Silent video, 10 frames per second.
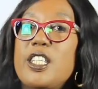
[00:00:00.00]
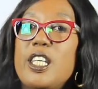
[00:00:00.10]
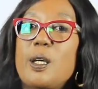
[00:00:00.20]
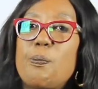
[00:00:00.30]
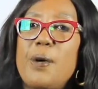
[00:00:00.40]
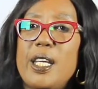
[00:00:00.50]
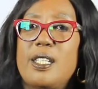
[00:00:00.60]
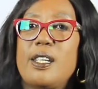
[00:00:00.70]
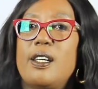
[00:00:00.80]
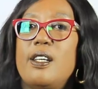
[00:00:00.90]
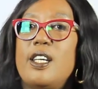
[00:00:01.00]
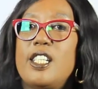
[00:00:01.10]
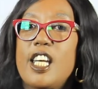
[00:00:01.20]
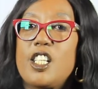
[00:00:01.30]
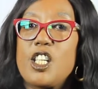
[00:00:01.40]
think better,
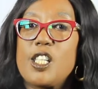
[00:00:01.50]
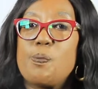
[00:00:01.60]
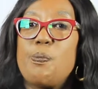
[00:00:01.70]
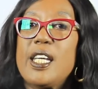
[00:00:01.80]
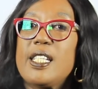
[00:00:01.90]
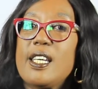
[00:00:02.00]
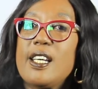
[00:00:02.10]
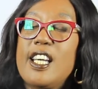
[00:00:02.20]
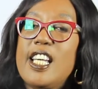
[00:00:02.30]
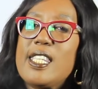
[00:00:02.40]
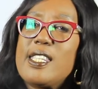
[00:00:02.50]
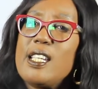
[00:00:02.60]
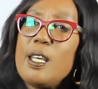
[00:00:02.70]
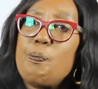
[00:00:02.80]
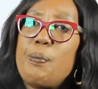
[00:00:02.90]
digest better,
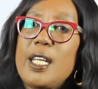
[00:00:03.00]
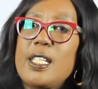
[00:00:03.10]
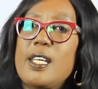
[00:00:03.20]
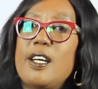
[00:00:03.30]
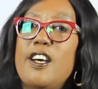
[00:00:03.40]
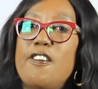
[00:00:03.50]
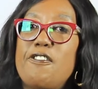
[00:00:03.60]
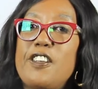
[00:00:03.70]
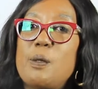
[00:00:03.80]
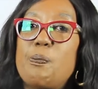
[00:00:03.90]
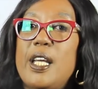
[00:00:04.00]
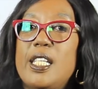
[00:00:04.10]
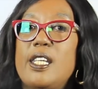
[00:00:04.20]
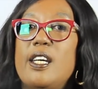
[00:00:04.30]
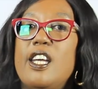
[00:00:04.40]
sleep better, feel
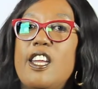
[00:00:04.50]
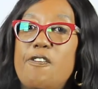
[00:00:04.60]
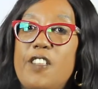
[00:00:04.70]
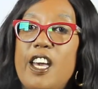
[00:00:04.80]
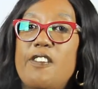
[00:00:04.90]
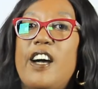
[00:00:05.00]
better if they have